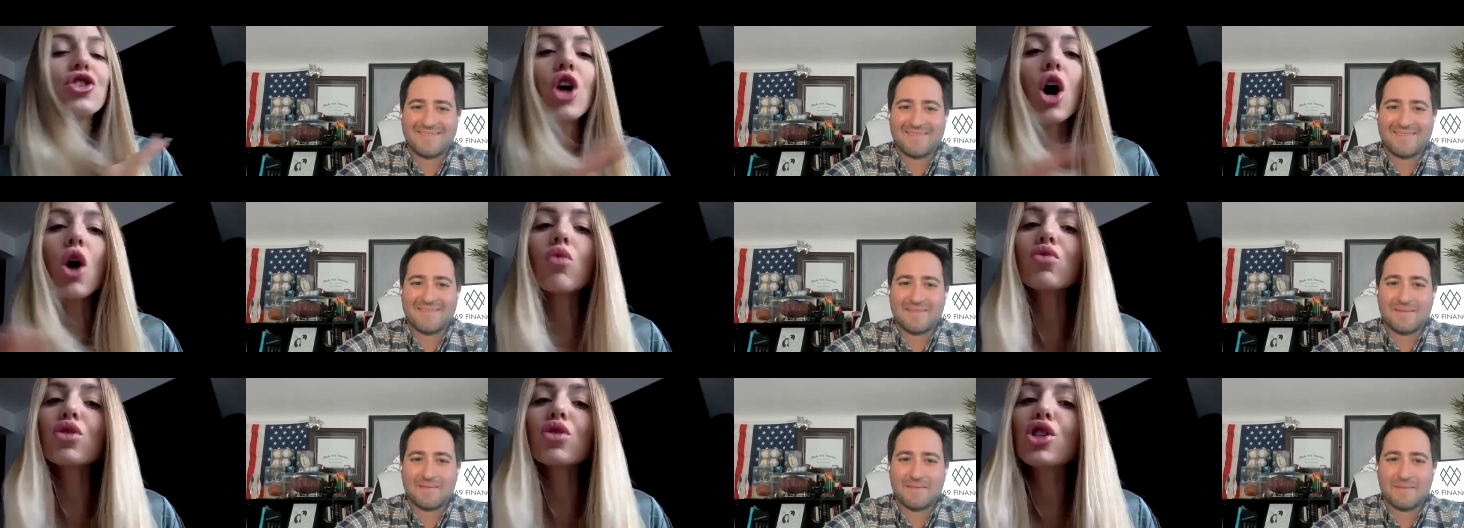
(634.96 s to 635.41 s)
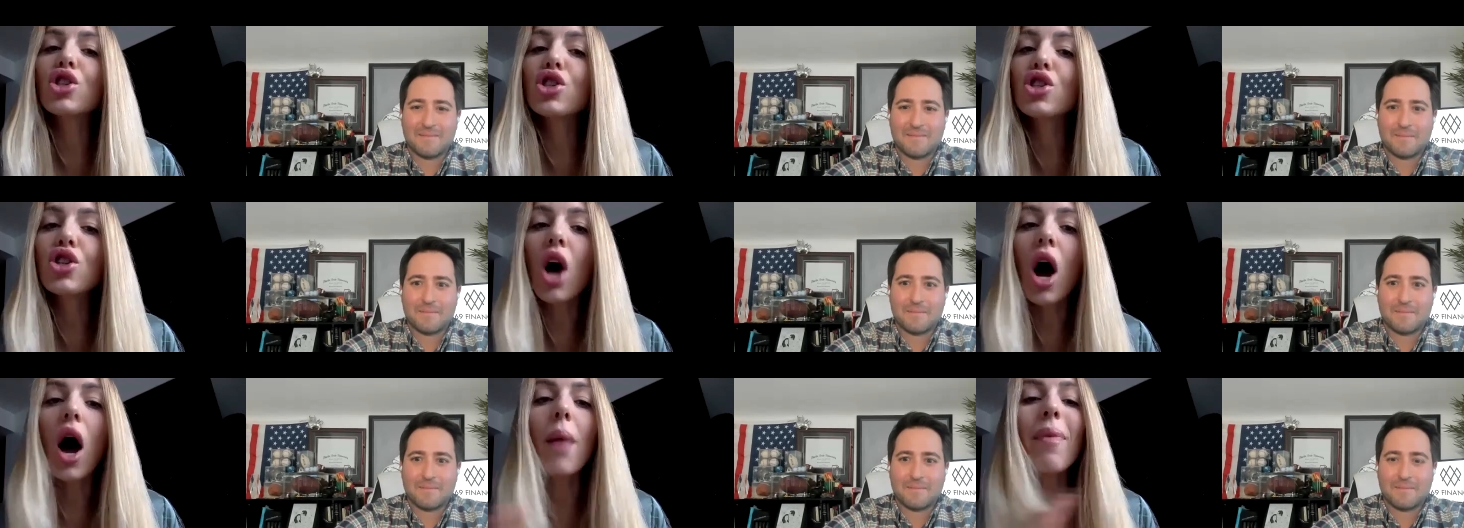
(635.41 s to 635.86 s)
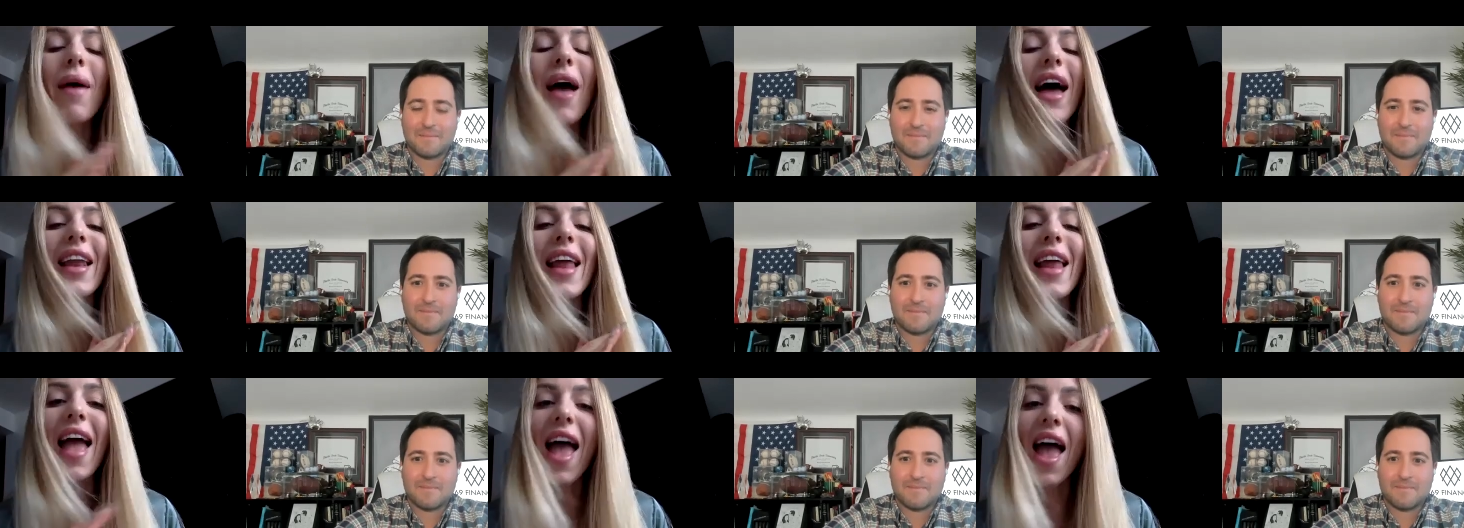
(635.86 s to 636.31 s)
Speaker 1: don't stop
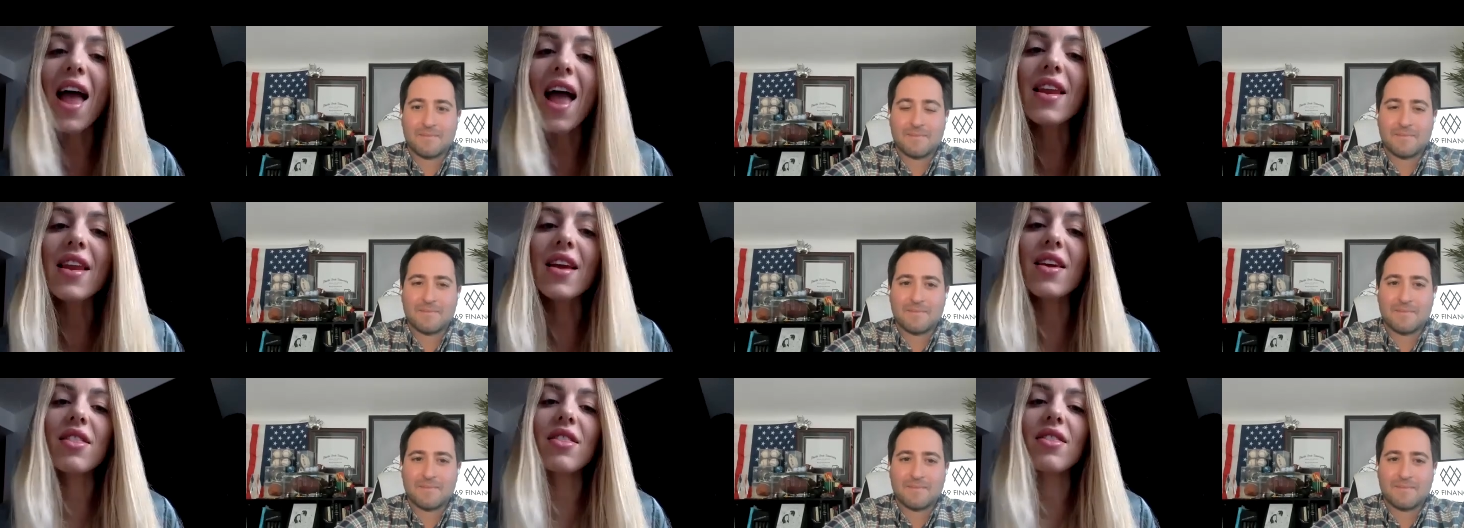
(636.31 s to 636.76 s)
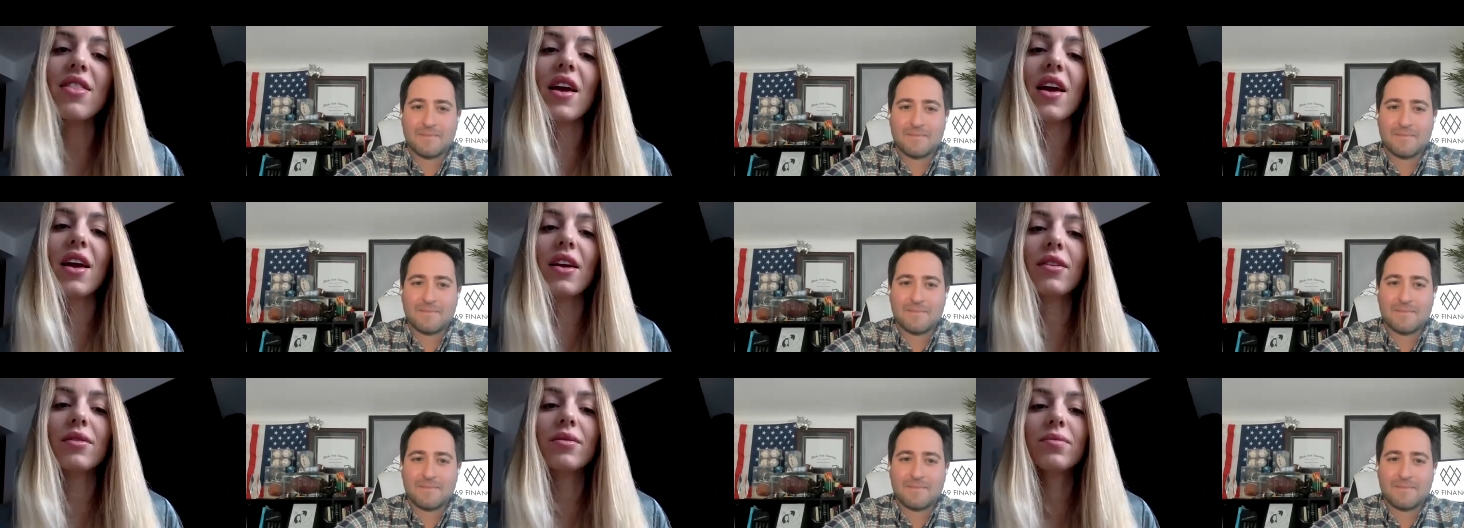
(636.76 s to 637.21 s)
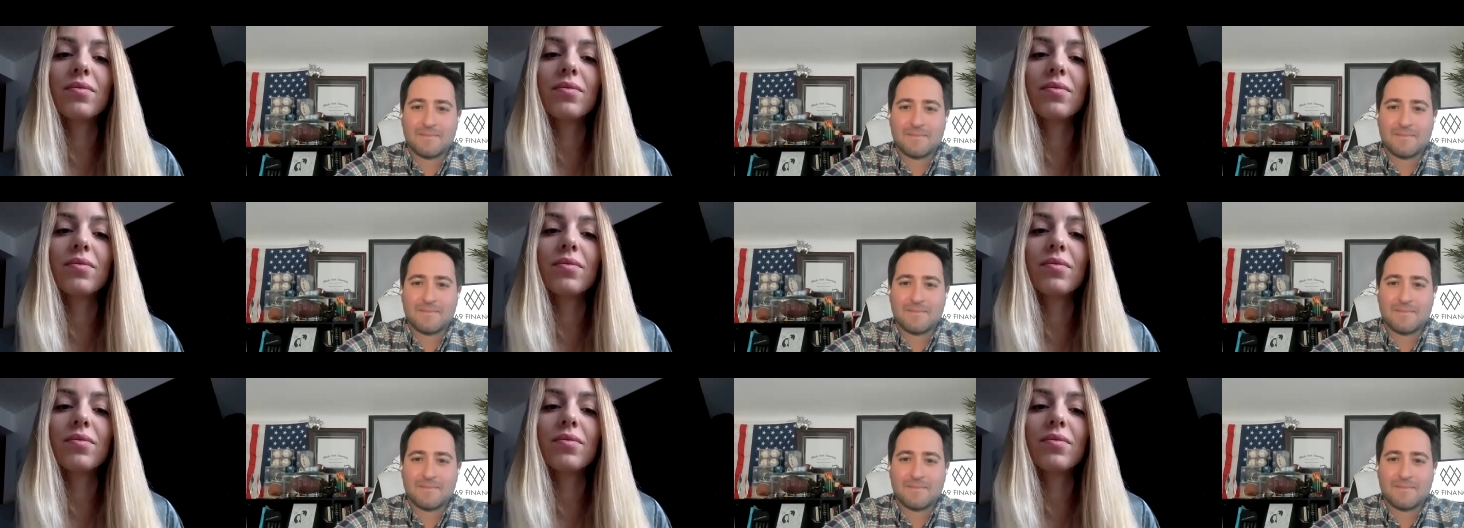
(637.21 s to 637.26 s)
at anything.